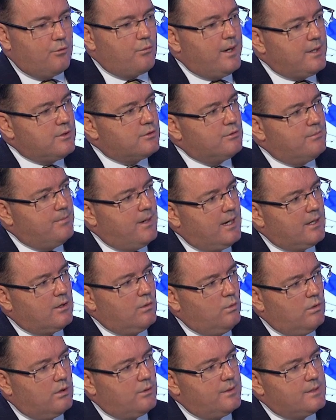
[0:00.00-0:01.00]
rental market,
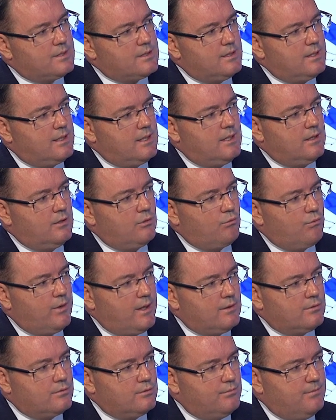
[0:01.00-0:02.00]
what are we seeing in the
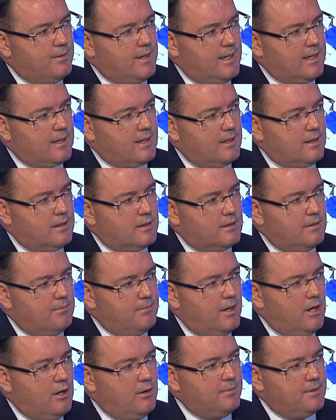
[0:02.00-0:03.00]
rental market at the
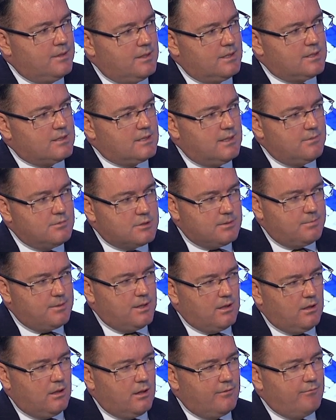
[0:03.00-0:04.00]
moment? There seems to be
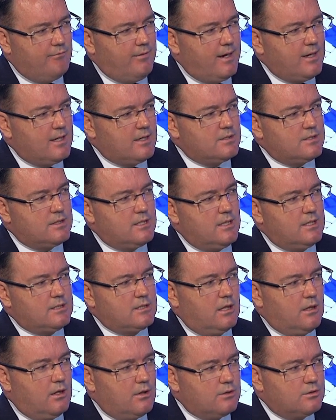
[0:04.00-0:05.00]
a lot of vacancy. There's
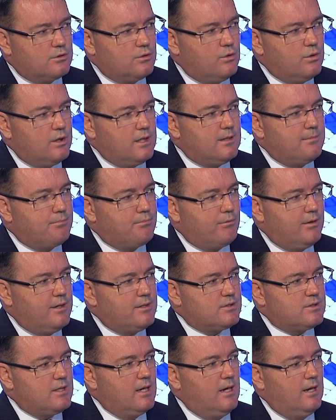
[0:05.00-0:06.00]
a lot of talk in the
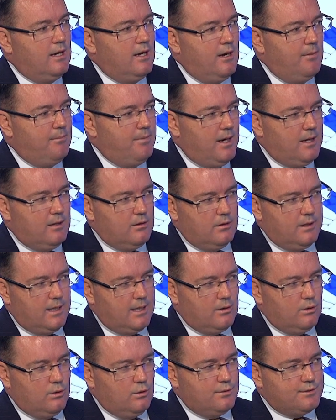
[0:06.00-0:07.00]
press about
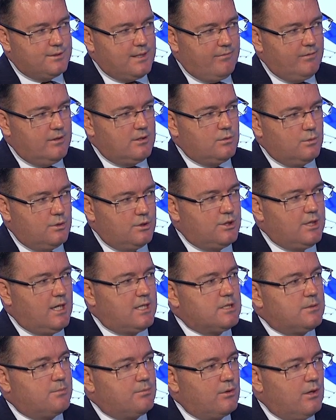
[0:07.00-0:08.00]
landlords having to
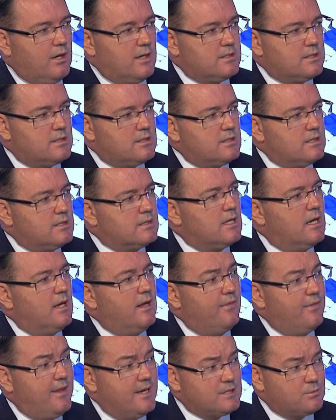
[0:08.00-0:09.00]
adjust prices.
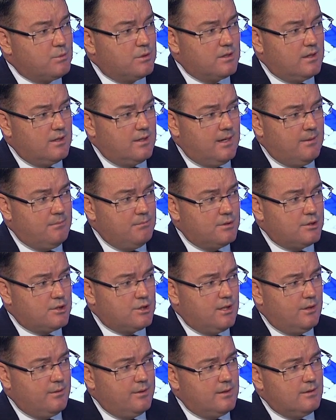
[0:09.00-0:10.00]
That's what the numbers
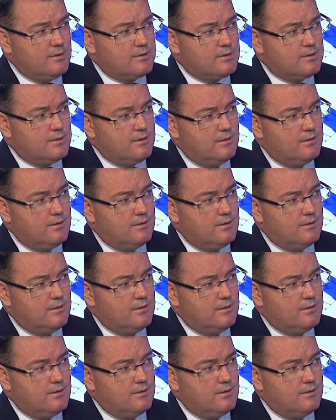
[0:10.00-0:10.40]
showing us?